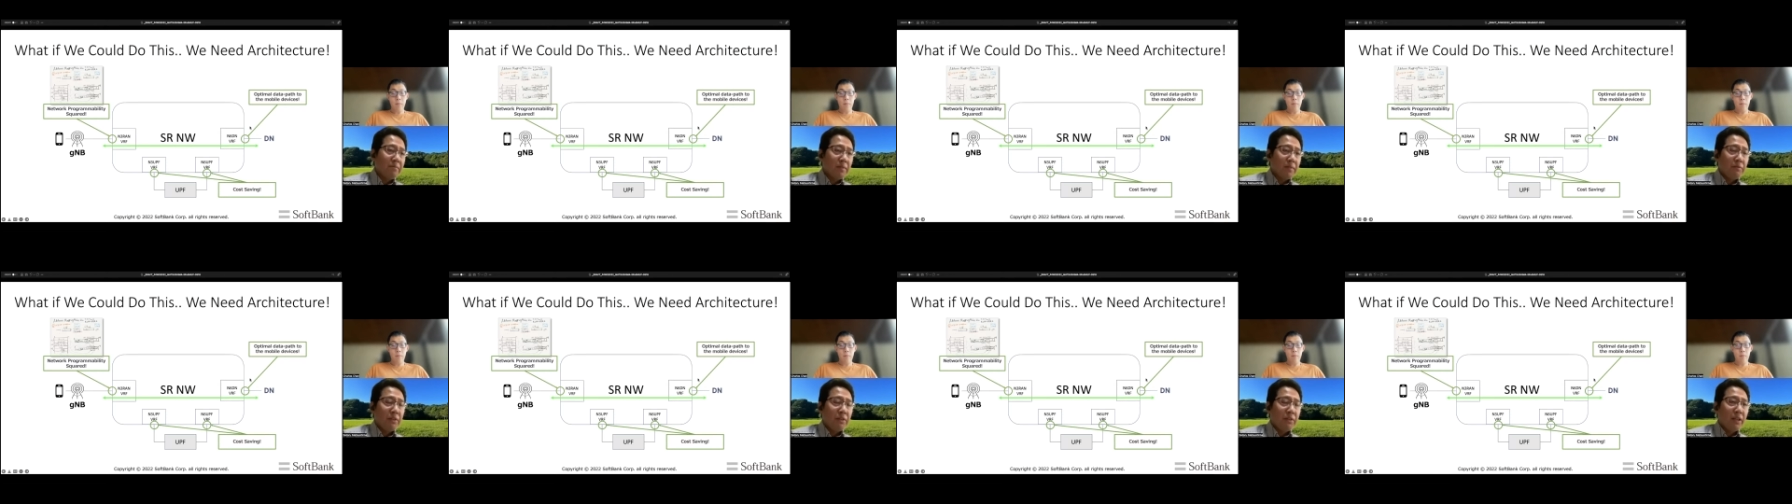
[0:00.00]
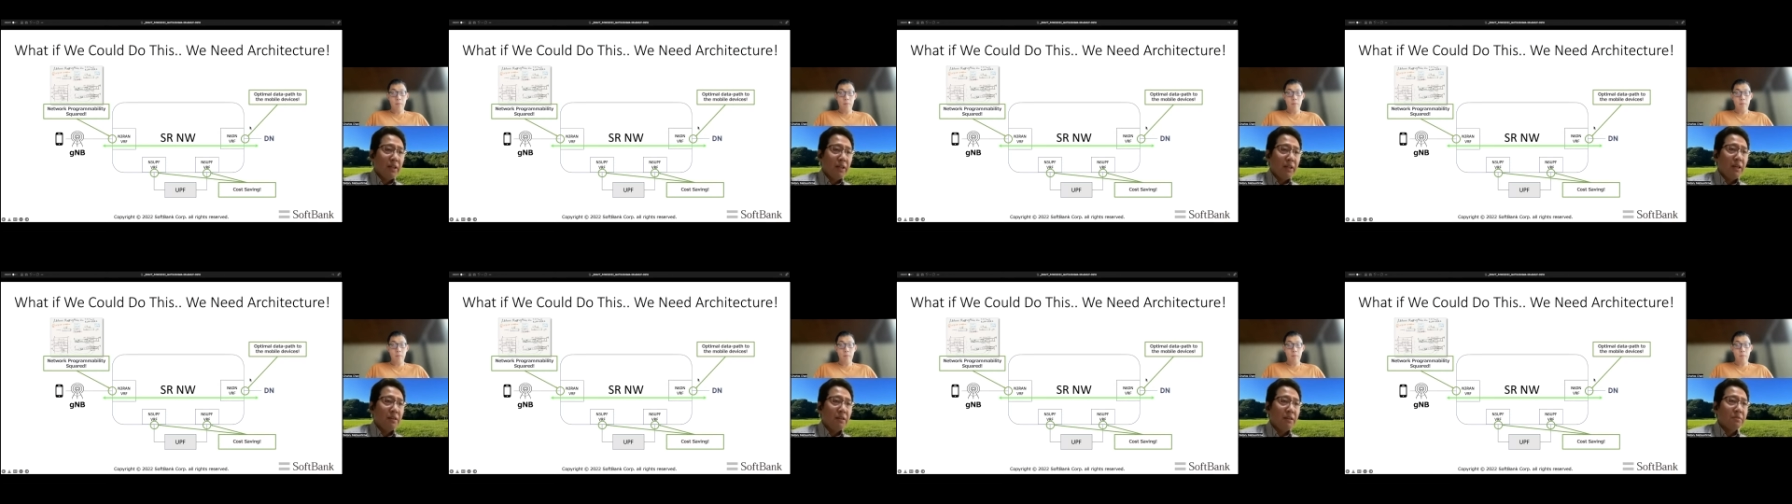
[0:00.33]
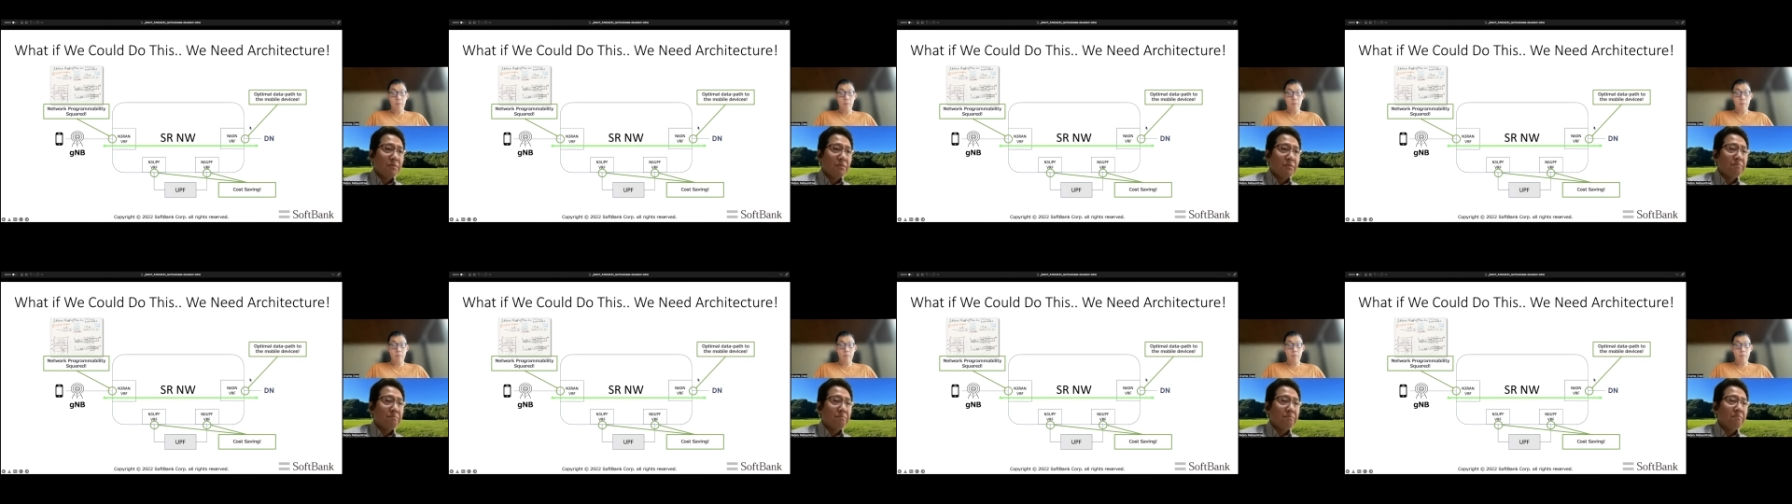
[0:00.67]
figure out
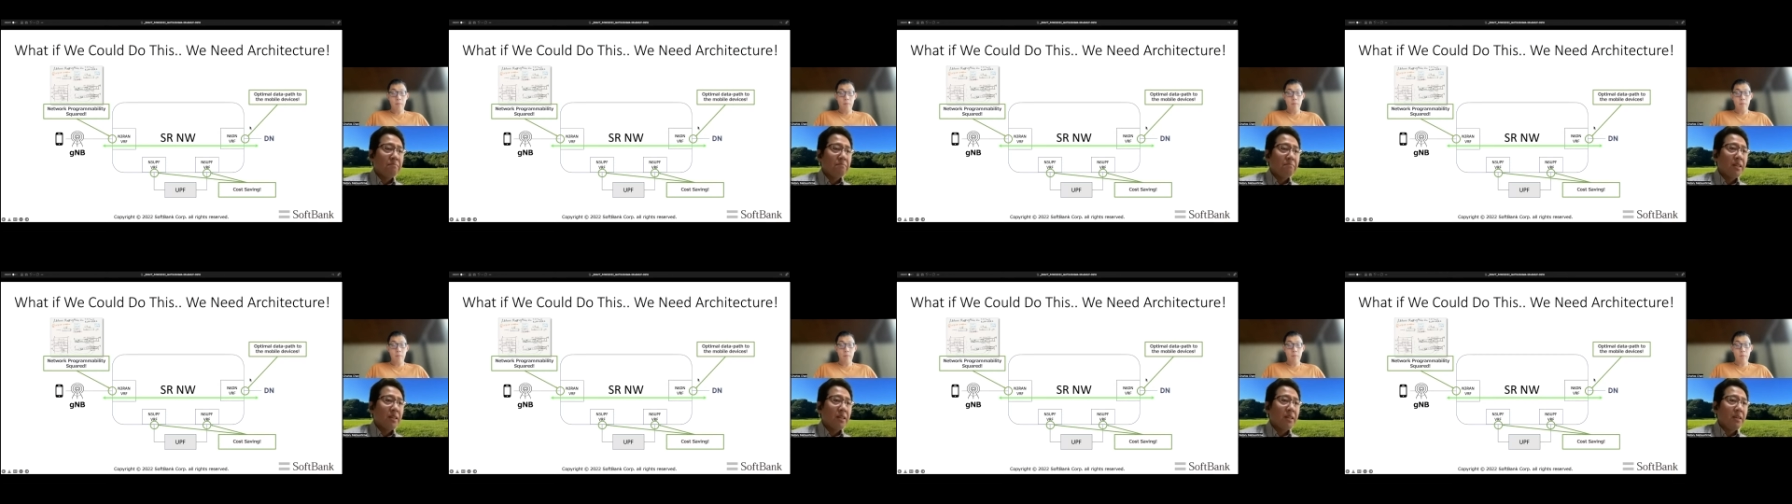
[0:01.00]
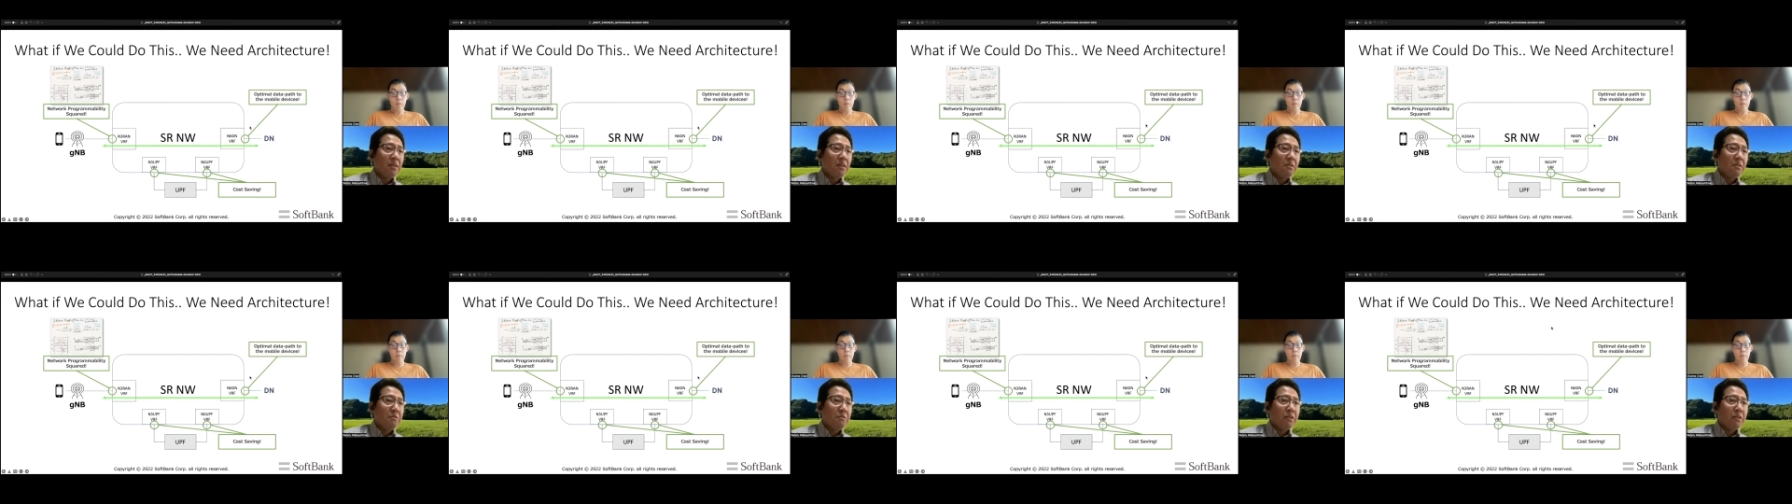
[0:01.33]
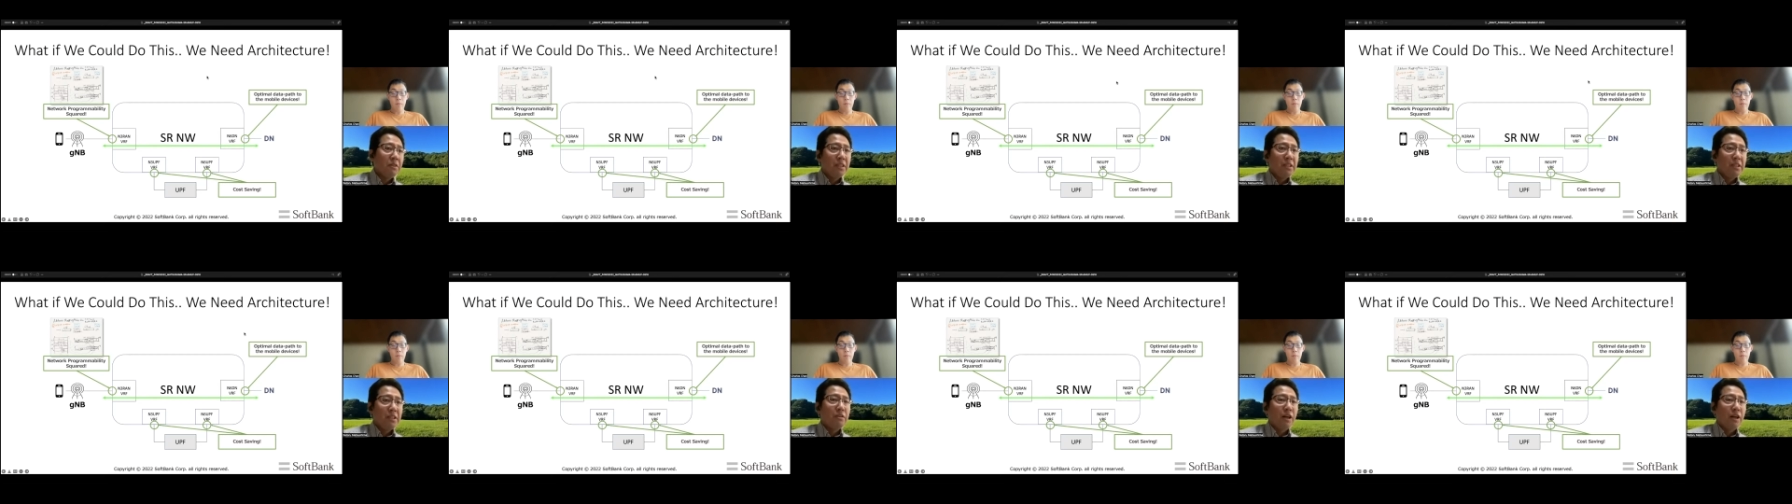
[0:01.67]
we need